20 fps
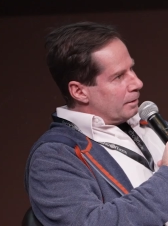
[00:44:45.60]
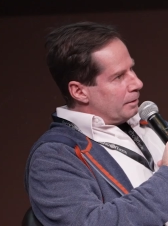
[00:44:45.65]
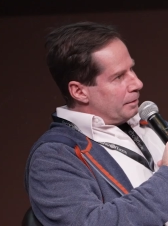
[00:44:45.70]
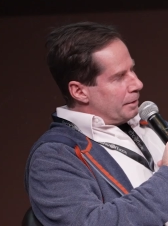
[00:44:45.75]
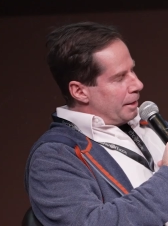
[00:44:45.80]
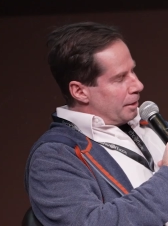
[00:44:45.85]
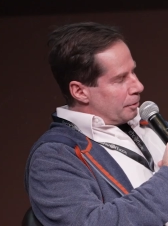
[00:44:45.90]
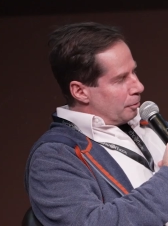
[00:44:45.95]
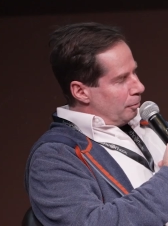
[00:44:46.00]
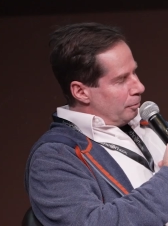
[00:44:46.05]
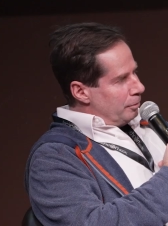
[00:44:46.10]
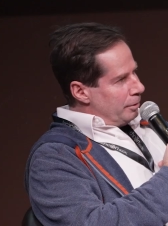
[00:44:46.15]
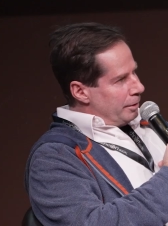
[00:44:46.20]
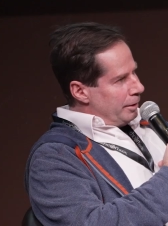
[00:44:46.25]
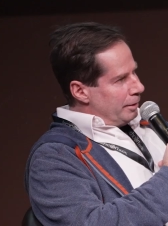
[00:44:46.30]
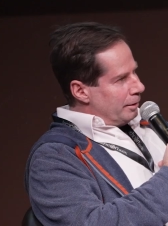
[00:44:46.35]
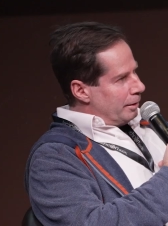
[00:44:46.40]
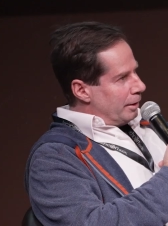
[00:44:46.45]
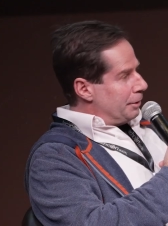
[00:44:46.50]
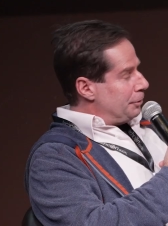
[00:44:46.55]
not
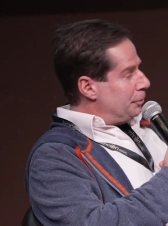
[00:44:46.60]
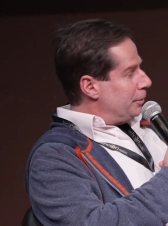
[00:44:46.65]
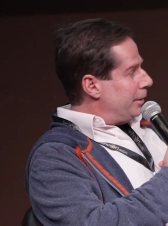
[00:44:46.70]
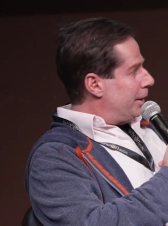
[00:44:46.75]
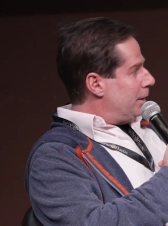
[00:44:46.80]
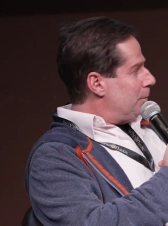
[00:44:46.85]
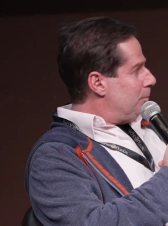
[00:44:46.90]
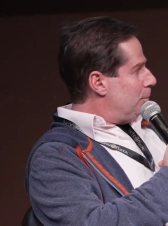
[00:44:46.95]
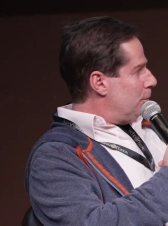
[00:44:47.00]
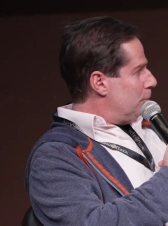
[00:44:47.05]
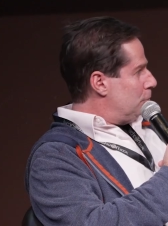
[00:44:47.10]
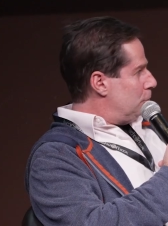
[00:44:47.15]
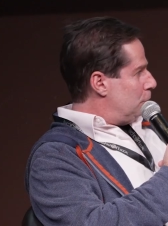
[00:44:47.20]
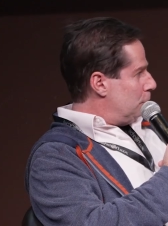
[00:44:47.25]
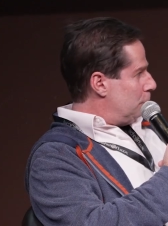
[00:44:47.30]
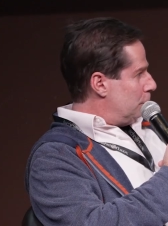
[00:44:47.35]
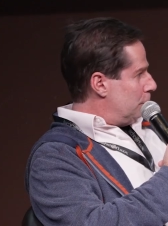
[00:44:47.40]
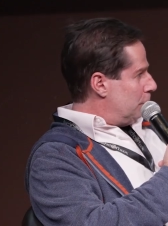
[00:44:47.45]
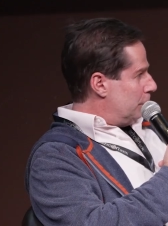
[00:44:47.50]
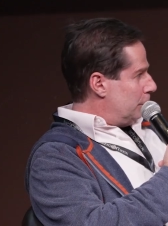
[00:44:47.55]
only are you able
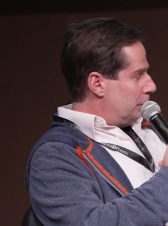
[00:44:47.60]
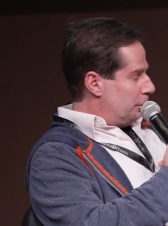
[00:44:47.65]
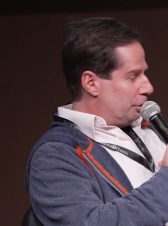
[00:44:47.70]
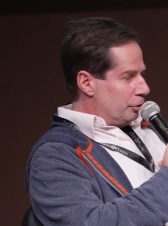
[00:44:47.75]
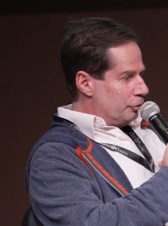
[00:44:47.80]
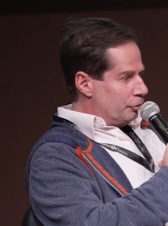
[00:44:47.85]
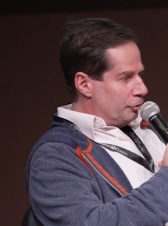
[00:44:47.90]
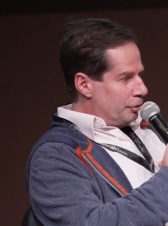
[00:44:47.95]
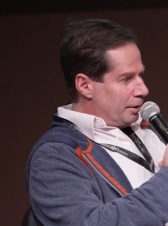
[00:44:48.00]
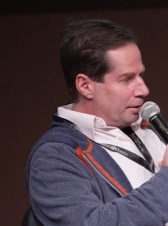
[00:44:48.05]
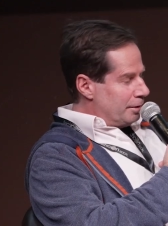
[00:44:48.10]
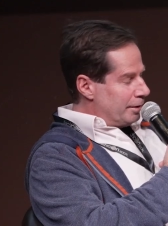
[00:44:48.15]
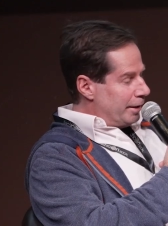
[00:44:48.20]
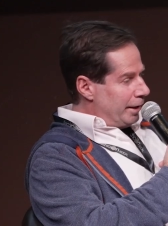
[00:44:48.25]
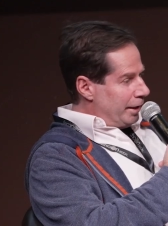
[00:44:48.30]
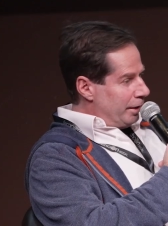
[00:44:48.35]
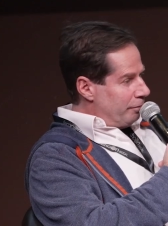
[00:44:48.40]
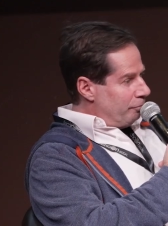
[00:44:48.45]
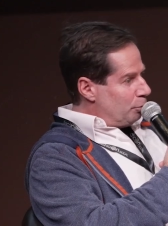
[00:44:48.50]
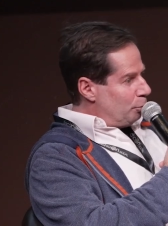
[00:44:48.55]
to read
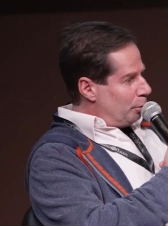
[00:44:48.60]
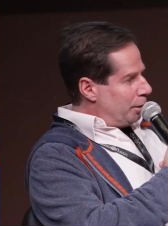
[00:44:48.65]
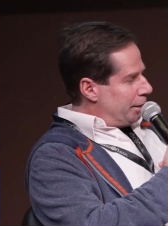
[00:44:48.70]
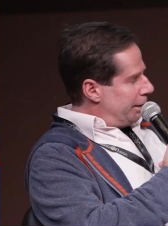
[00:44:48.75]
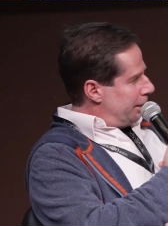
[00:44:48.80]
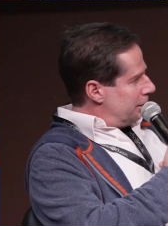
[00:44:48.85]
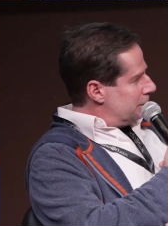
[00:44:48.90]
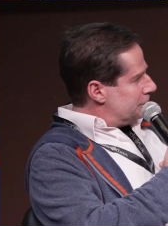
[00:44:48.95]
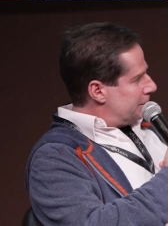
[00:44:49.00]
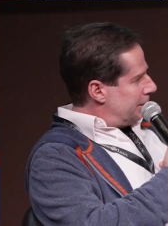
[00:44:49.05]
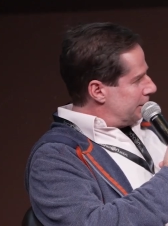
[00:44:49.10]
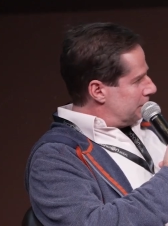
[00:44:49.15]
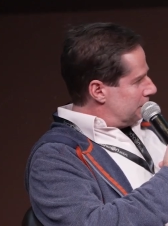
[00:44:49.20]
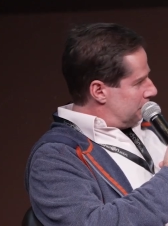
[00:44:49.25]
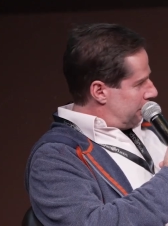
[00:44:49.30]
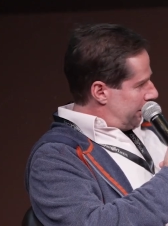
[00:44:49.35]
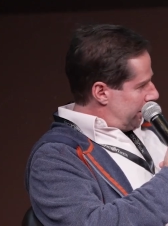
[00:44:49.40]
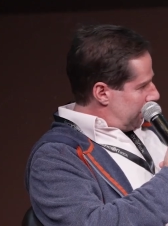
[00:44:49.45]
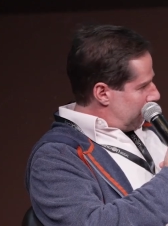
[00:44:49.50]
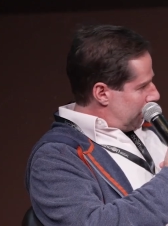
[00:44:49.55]
everyone else at
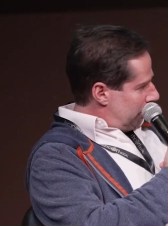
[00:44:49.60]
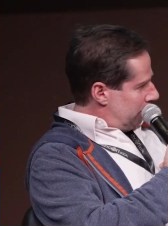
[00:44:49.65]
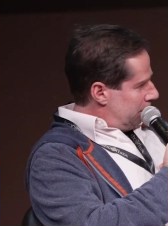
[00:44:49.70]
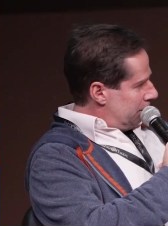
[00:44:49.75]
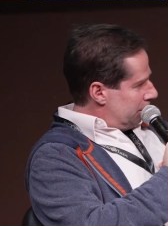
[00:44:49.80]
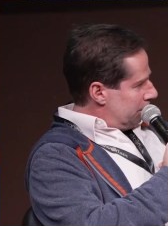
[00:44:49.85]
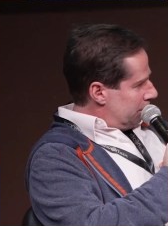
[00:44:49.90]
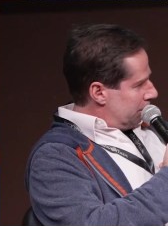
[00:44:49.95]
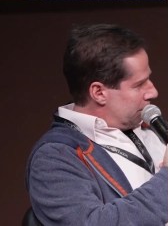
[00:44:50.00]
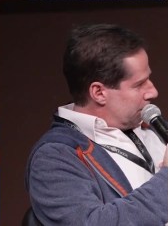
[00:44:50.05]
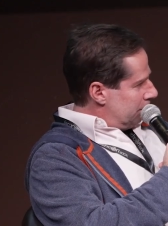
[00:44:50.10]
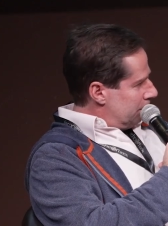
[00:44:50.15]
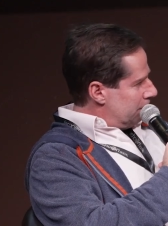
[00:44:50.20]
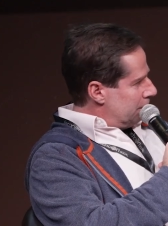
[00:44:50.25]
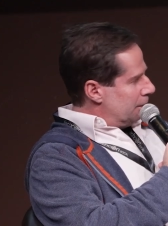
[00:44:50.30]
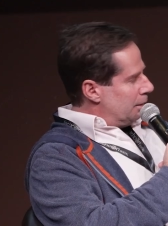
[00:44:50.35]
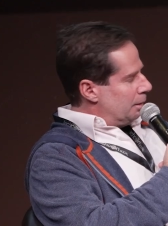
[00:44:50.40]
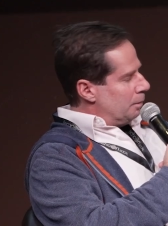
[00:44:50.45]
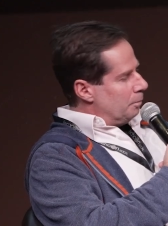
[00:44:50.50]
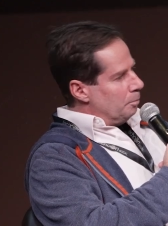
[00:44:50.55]
the table,
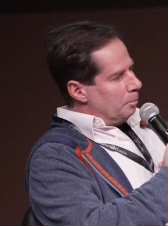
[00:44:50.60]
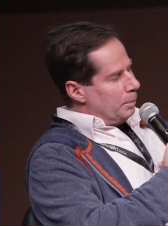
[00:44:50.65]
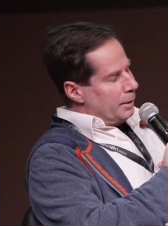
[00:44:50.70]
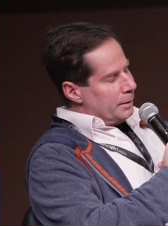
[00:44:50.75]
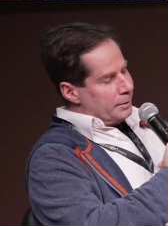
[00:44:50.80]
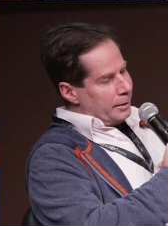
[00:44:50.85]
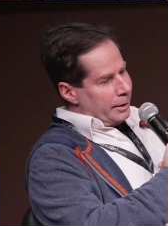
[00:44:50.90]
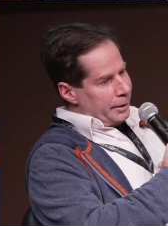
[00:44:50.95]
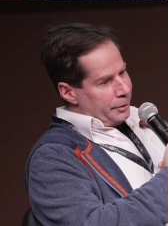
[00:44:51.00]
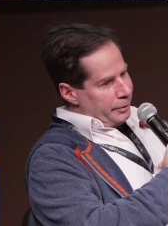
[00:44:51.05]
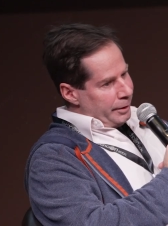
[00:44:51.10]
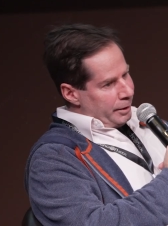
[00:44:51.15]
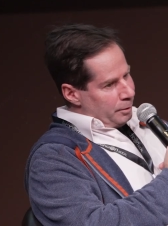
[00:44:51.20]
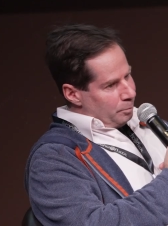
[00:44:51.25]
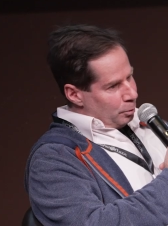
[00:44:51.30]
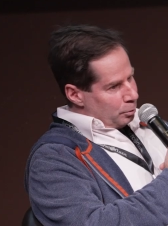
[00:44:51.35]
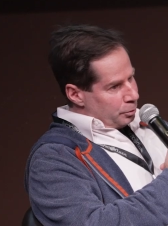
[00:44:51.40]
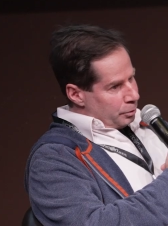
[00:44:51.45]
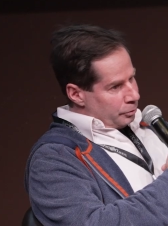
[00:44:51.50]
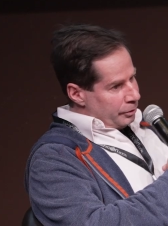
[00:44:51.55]
but are you
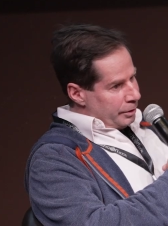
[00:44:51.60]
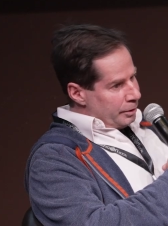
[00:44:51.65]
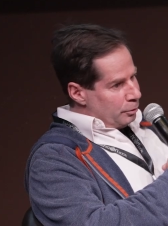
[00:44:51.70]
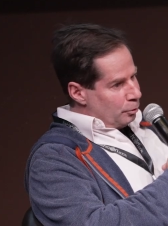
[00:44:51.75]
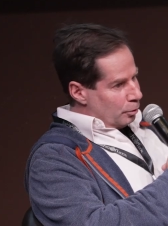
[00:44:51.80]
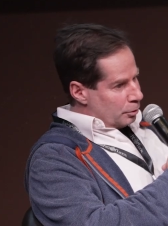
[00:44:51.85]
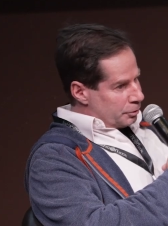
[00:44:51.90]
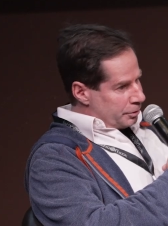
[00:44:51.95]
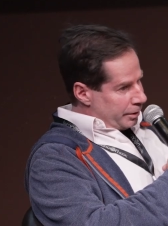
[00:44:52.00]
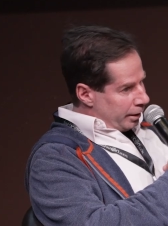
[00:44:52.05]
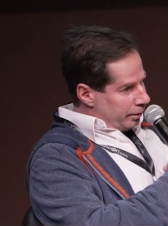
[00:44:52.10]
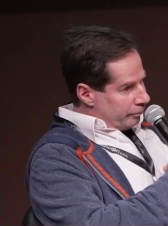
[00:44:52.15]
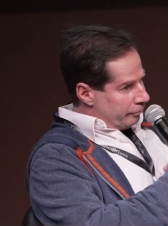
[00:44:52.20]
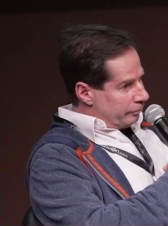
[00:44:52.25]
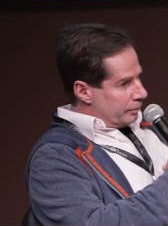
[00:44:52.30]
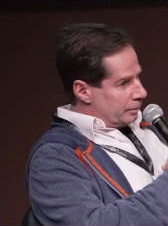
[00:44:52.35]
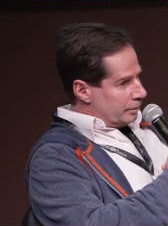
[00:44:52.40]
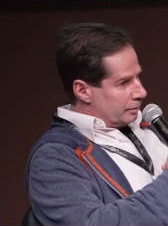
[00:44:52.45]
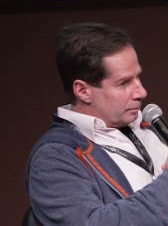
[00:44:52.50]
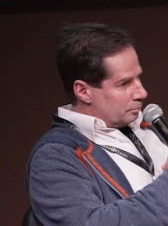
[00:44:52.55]
able to read
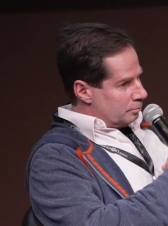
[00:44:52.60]
yourself?